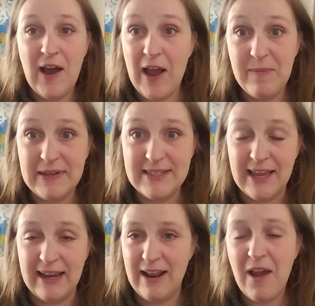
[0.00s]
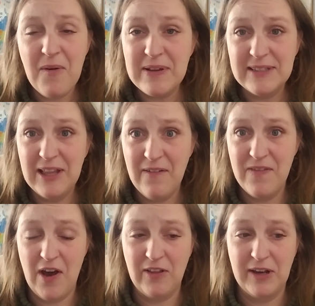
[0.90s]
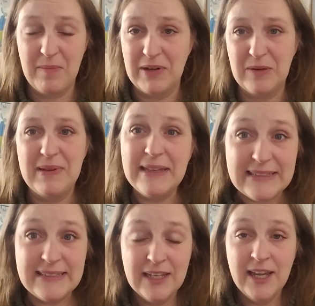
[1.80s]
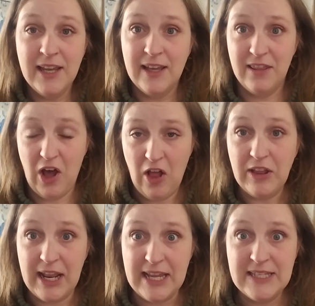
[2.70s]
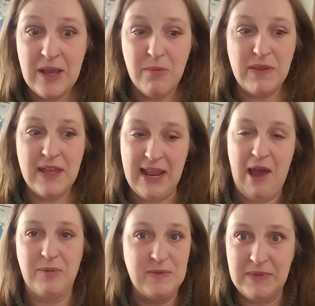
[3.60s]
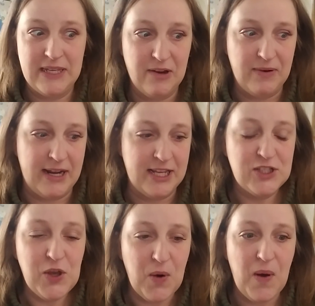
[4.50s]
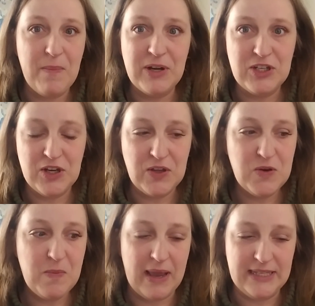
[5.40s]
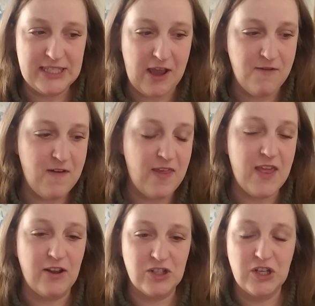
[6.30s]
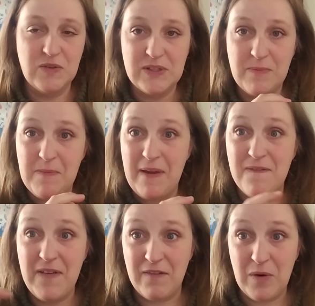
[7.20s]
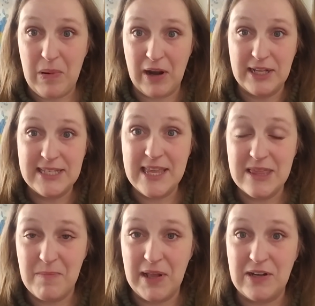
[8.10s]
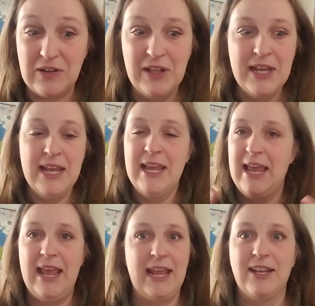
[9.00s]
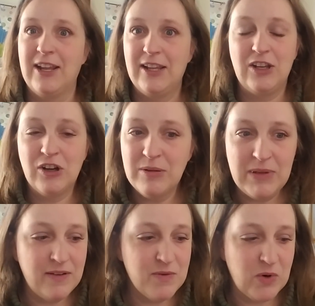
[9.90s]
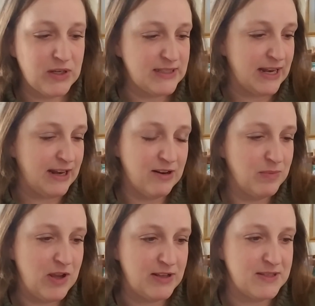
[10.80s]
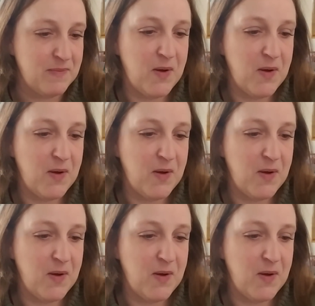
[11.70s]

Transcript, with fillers: I'm excited. I always love the holiday bundle because the holidays, but then it helps me get ready. So I'm going to show you my stuff, and then I'll show you some of my favorite products in the bundle, and you're going to be even more excited. It'll be awesome.